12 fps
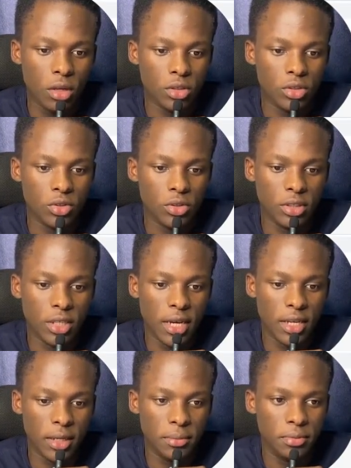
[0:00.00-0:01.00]
So sign
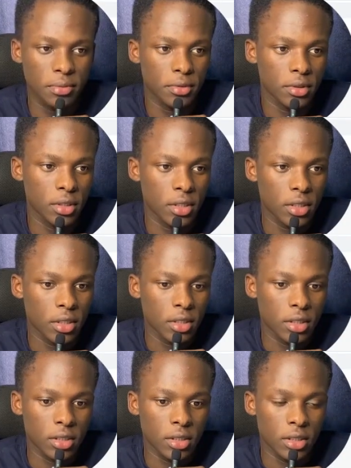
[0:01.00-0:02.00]
up.
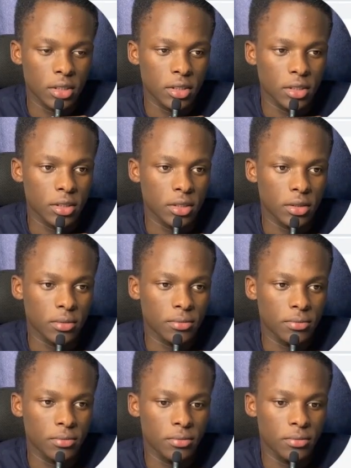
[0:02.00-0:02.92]
um,